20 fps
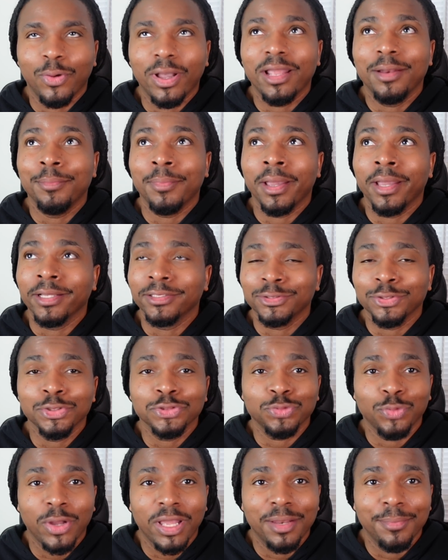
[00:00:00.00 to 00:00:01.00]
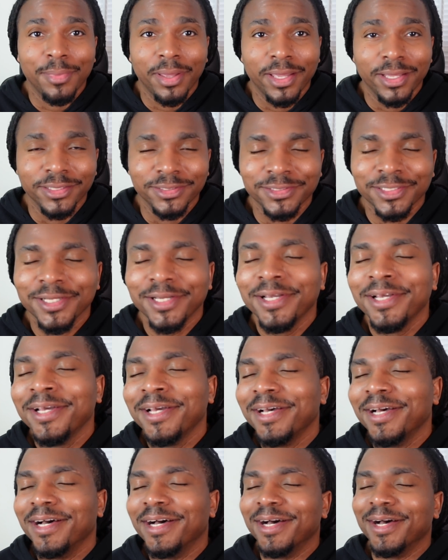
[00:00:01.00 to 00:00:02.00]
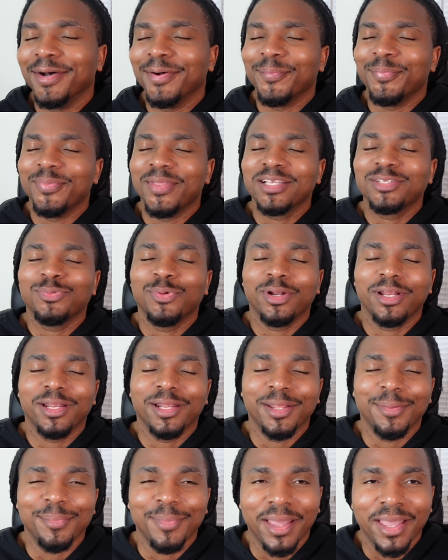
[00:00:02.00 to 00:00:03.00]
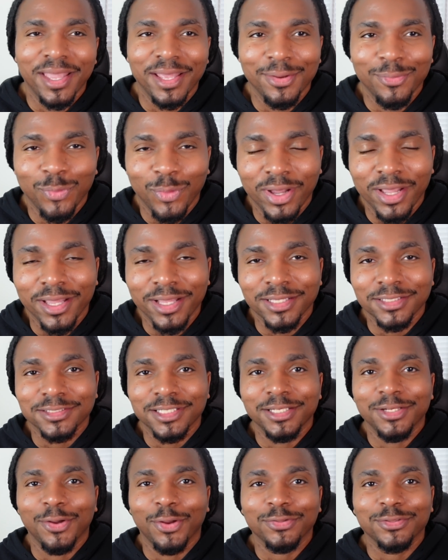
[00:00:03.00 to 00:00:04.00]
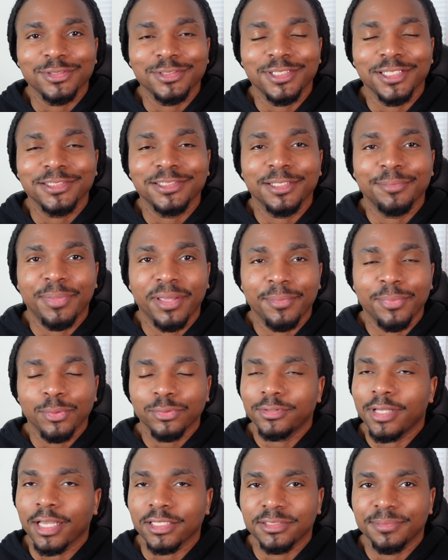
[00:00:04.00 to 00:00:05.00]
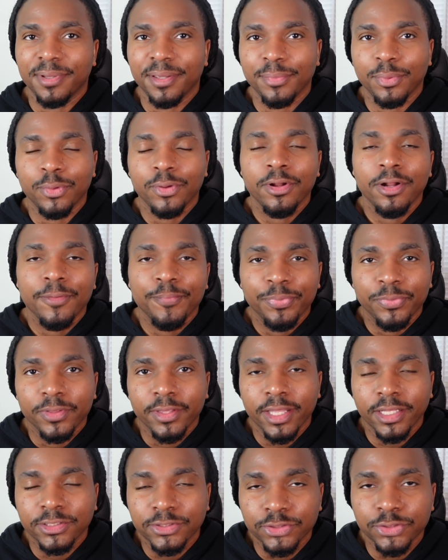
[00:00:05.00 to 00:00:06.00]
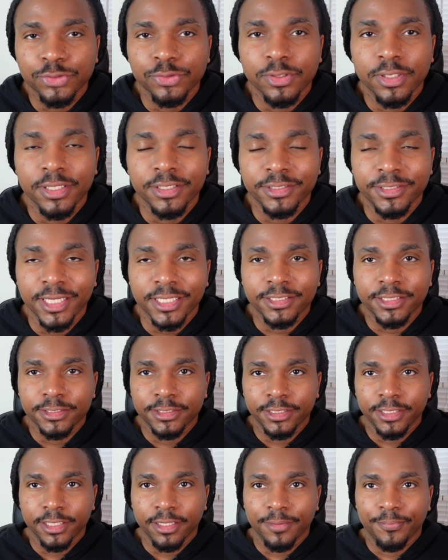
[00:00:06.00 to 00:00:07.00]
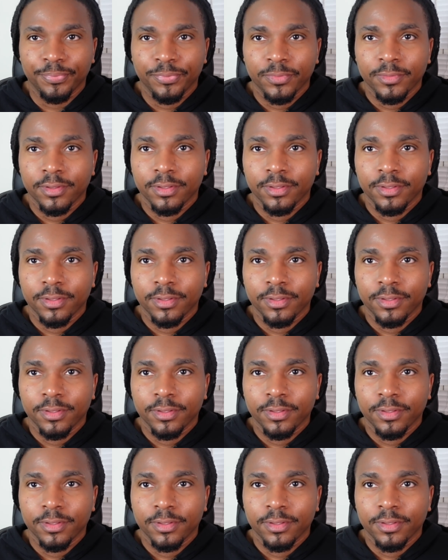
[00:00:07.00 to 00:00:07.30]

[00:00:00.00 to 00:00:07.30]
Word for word: Wayne Mays. Who's Wayne Mays? Uh, that's one of the main ways that narcissistic people, toxic people, get you addicted to them.